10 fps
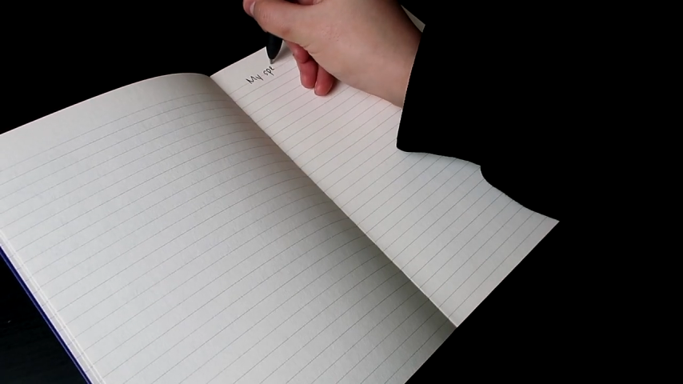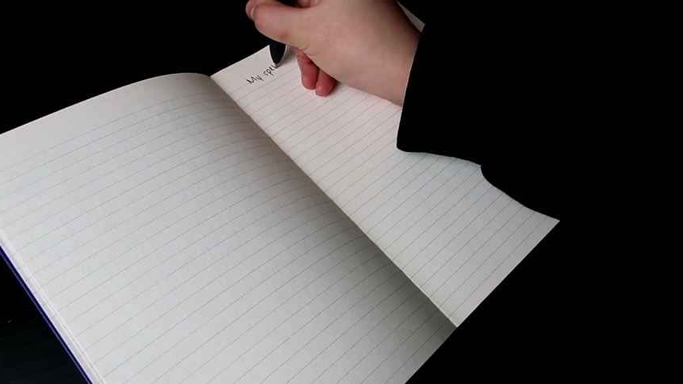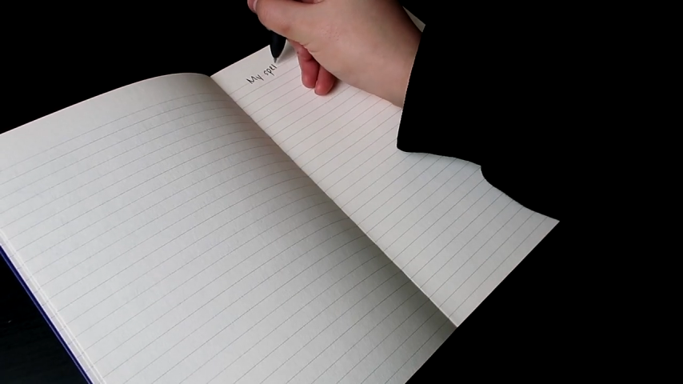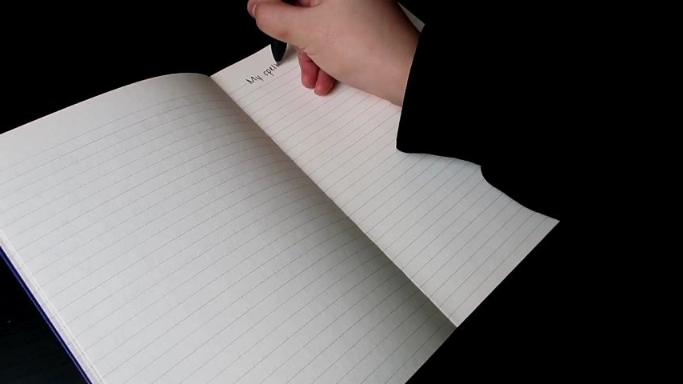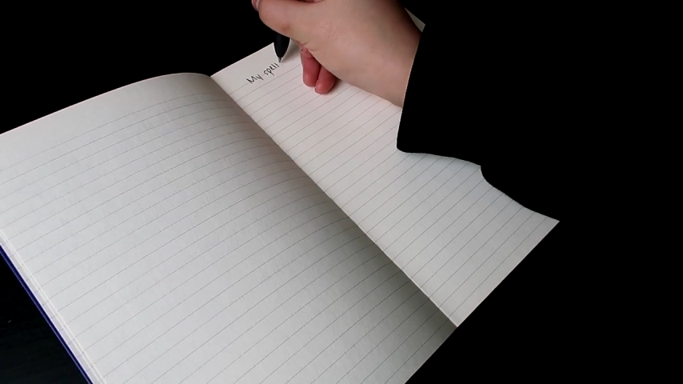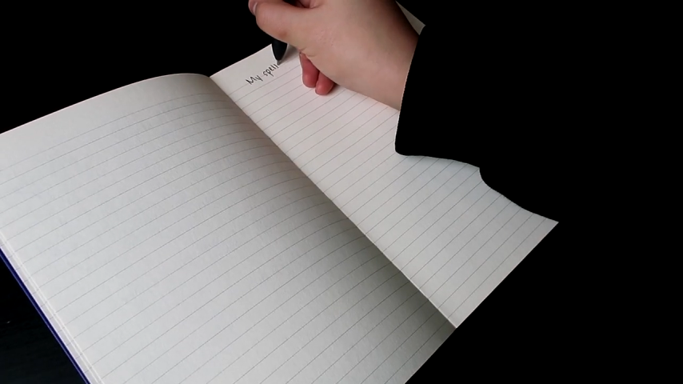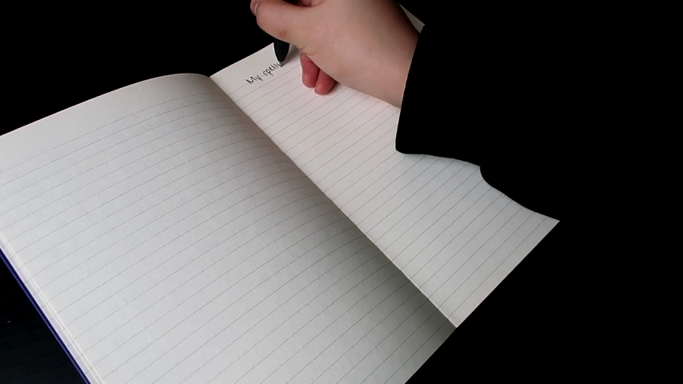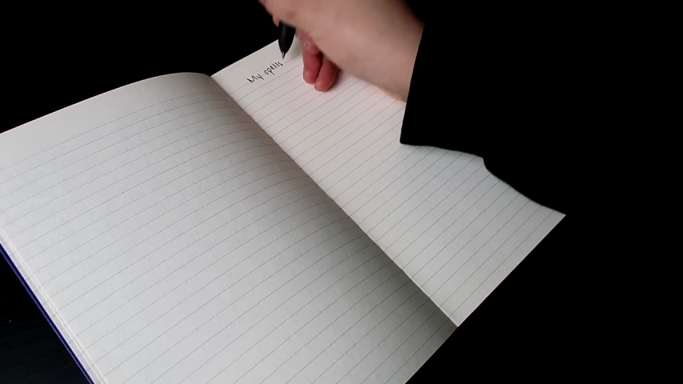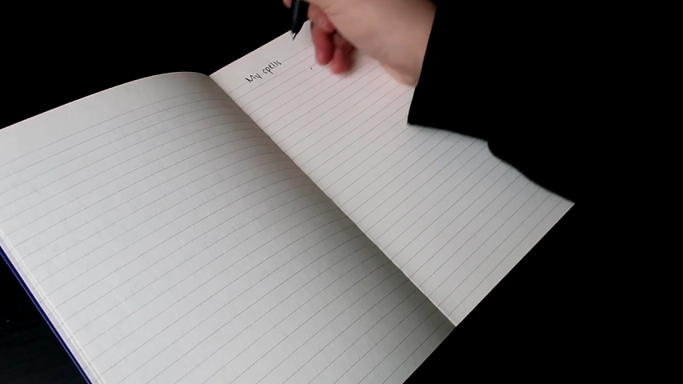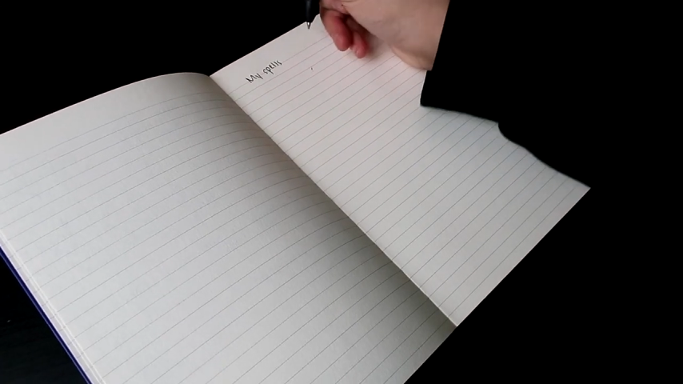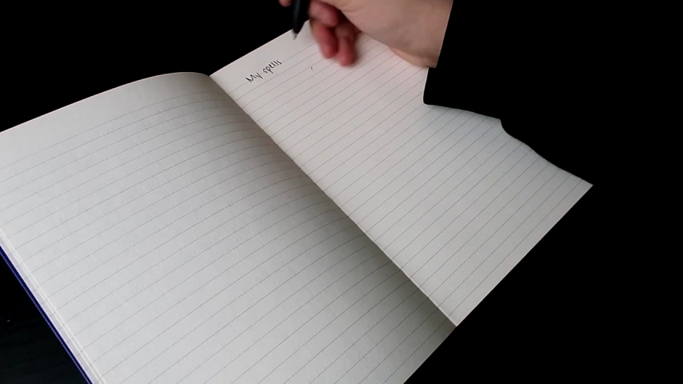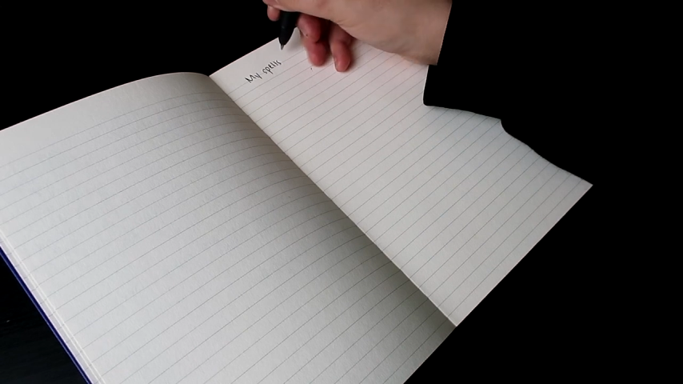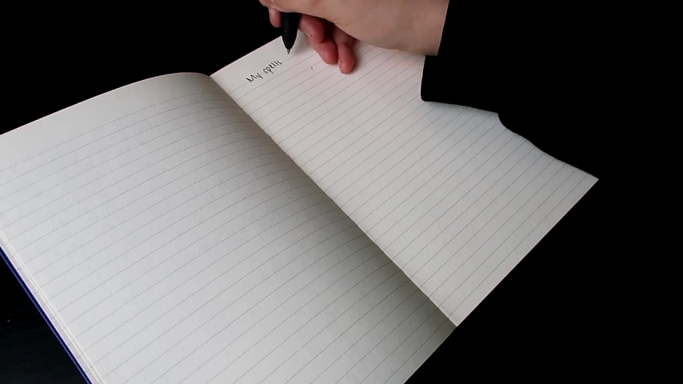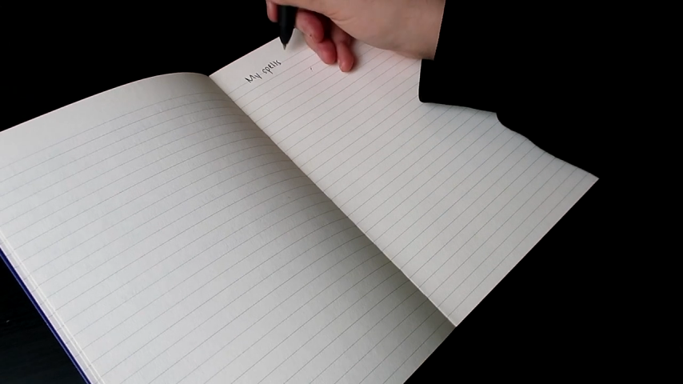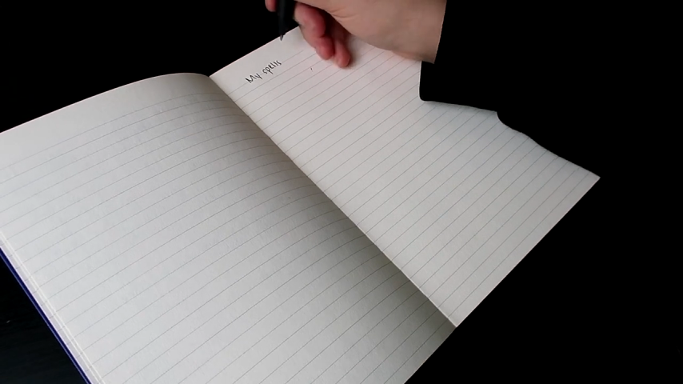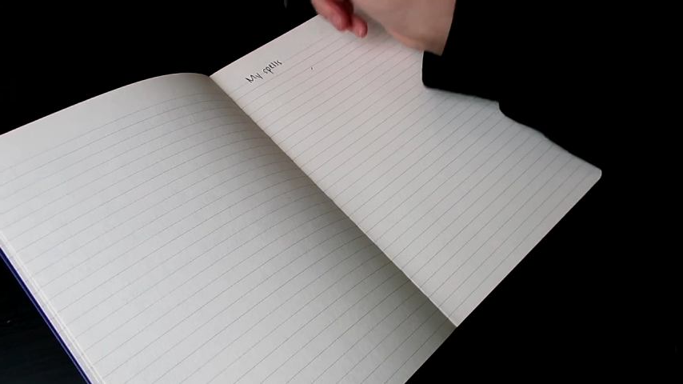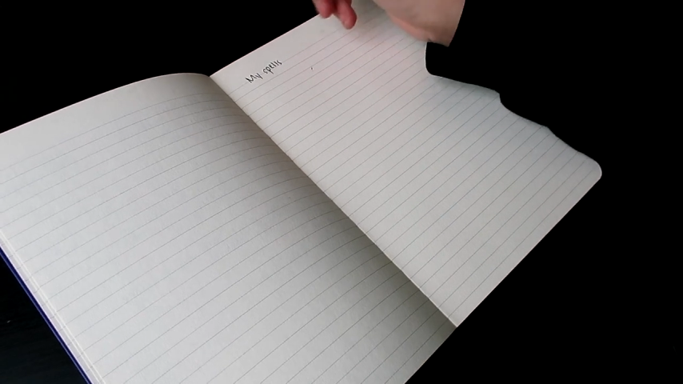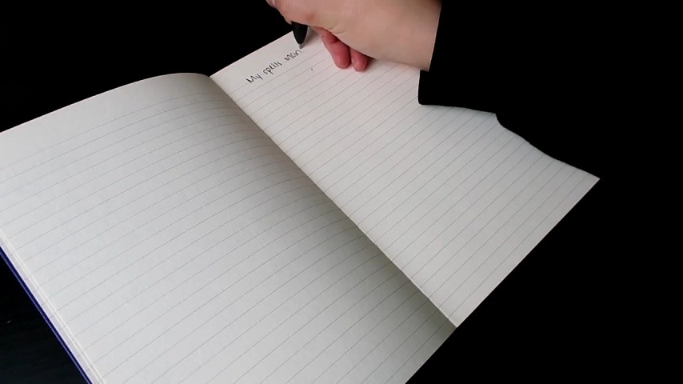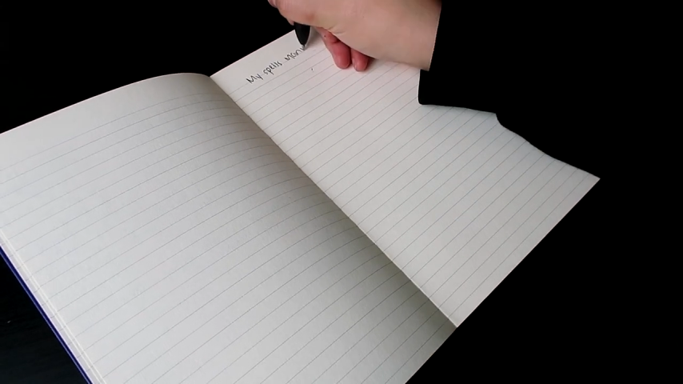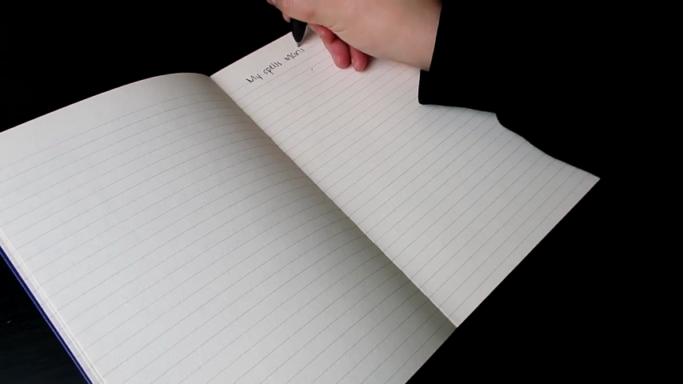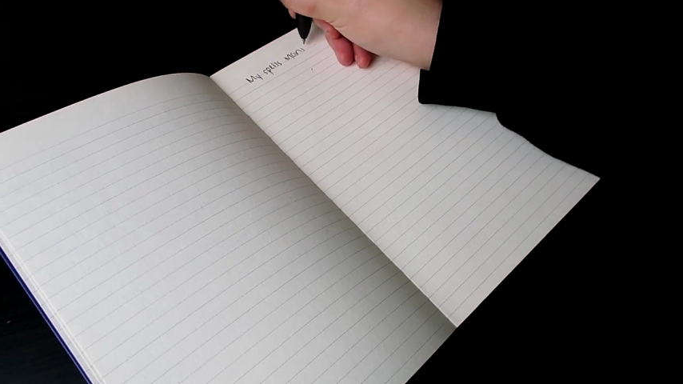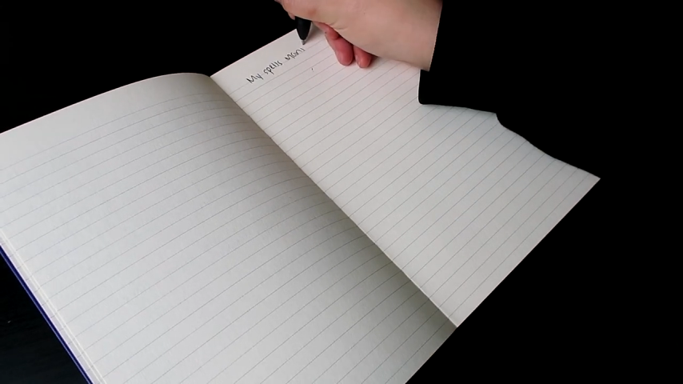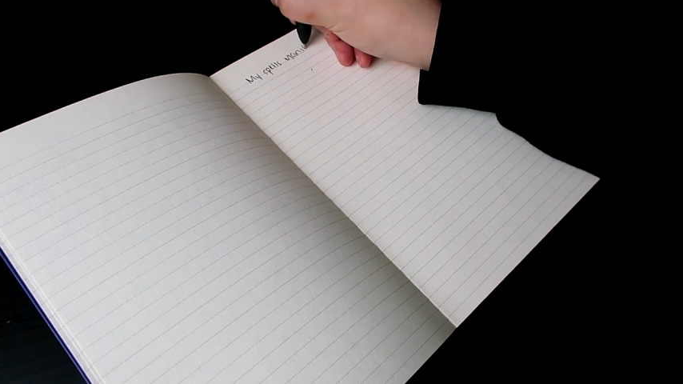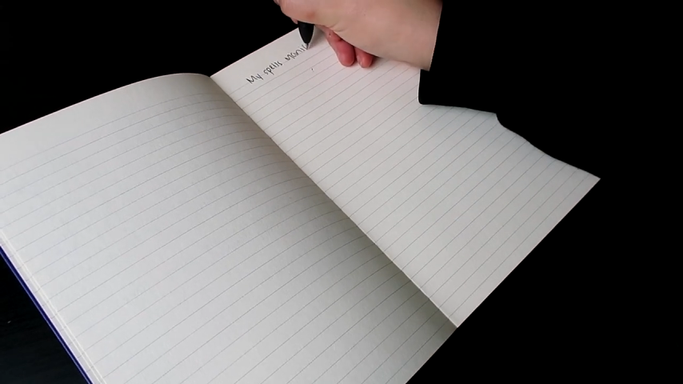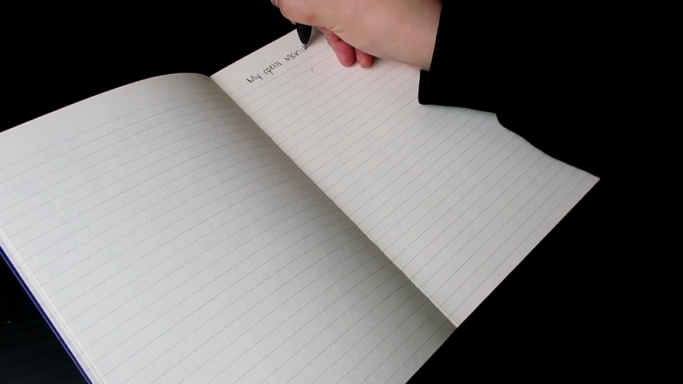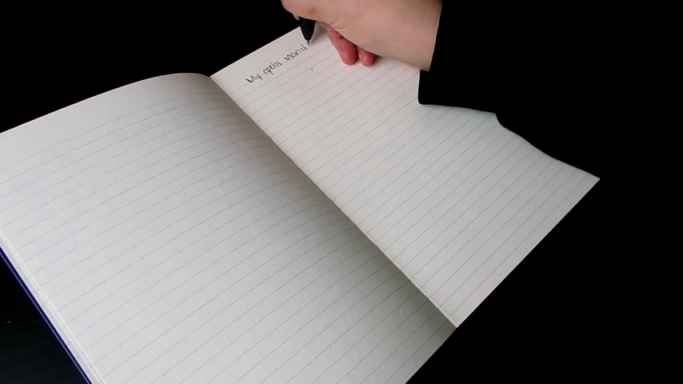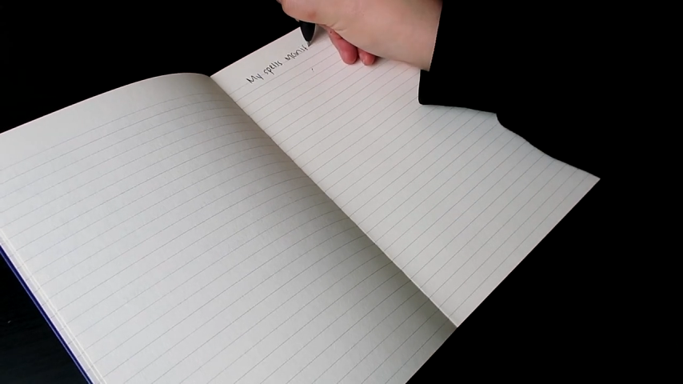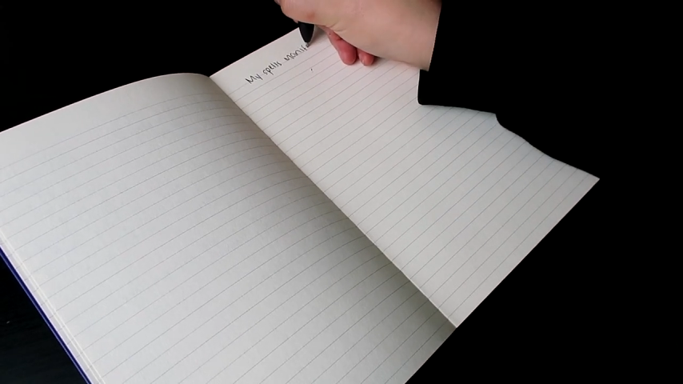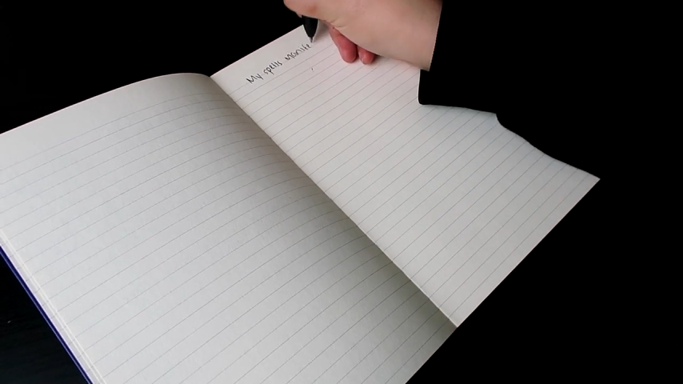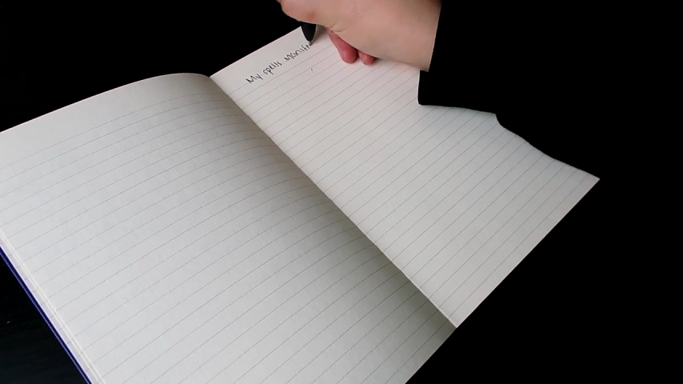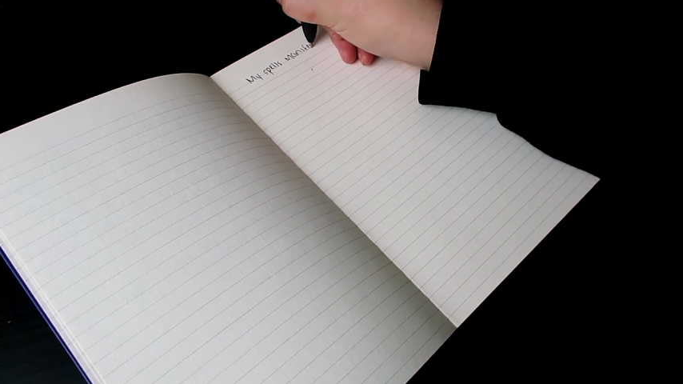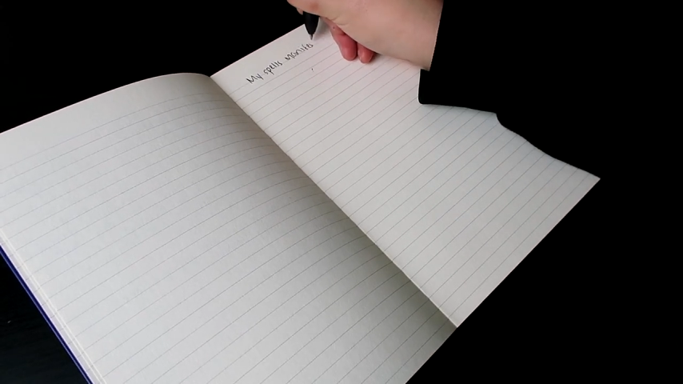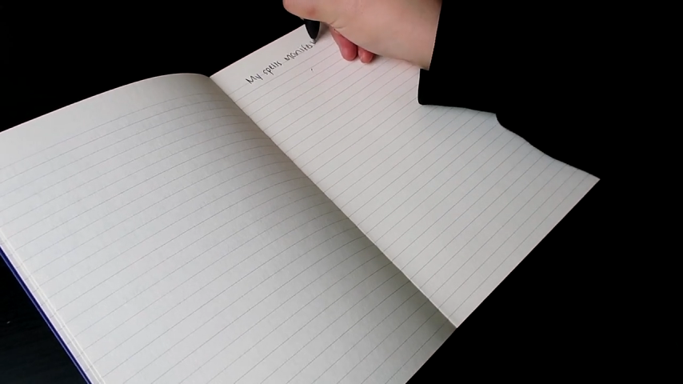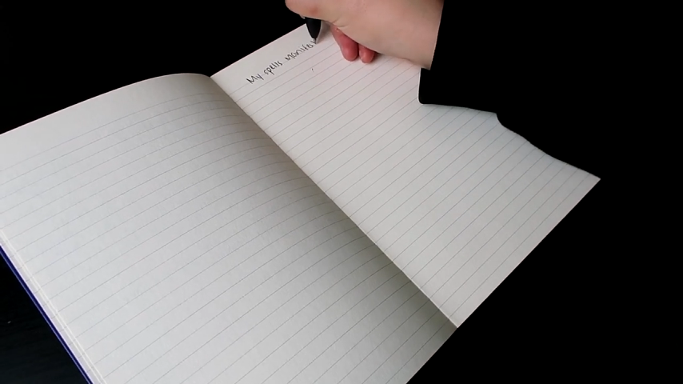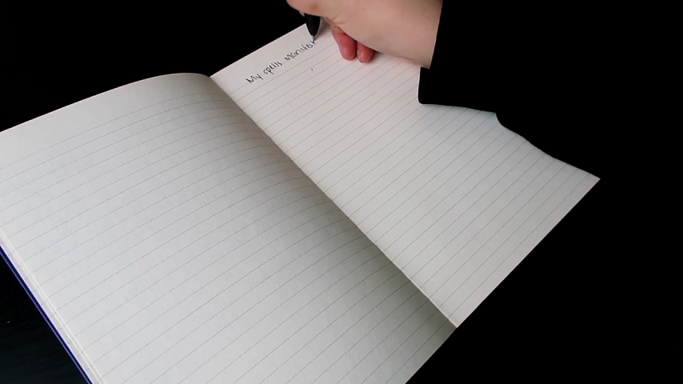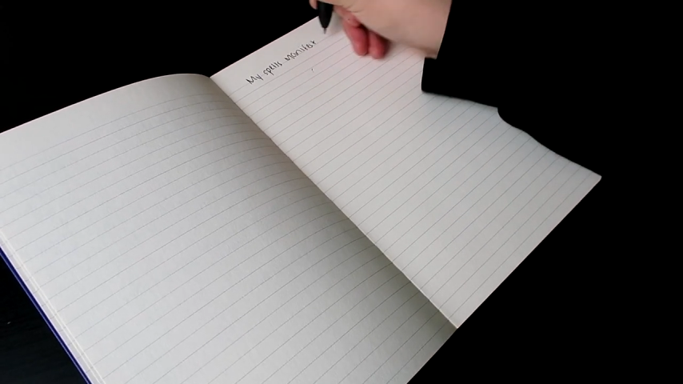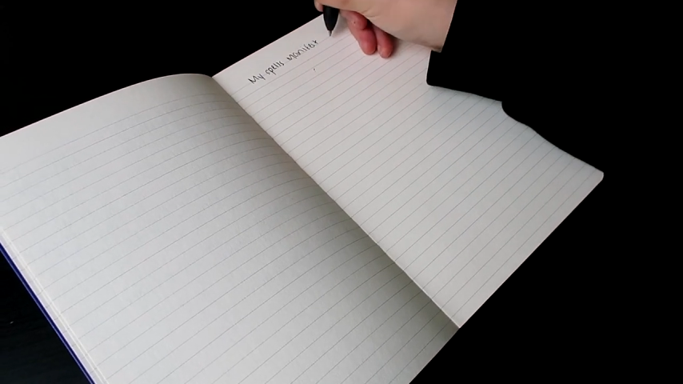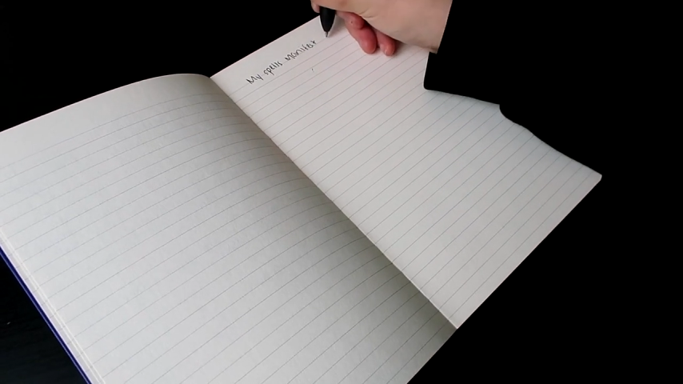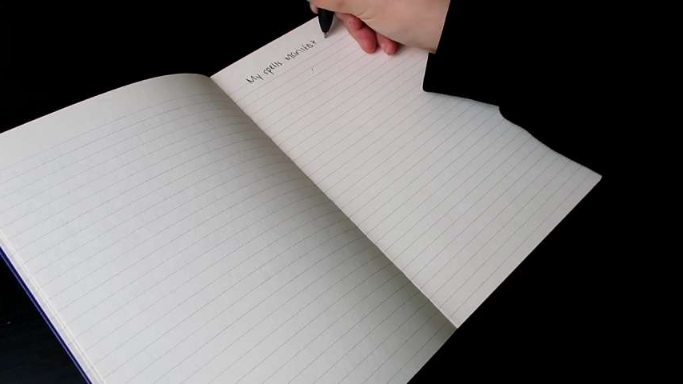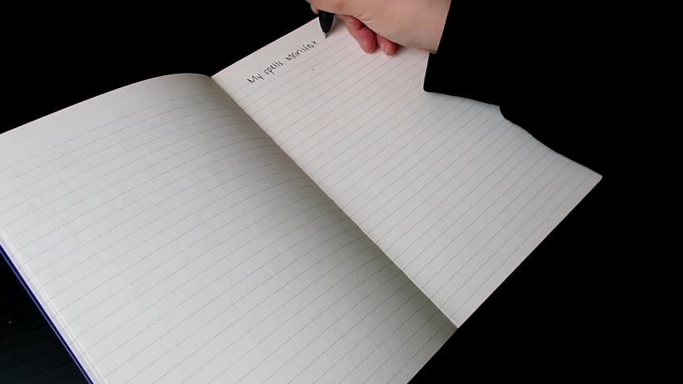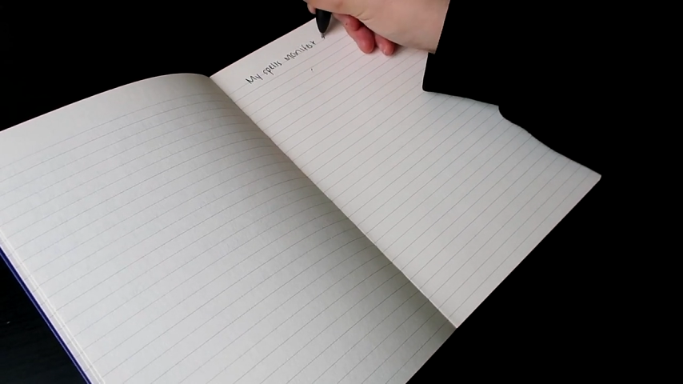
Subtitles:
(no speaker visible)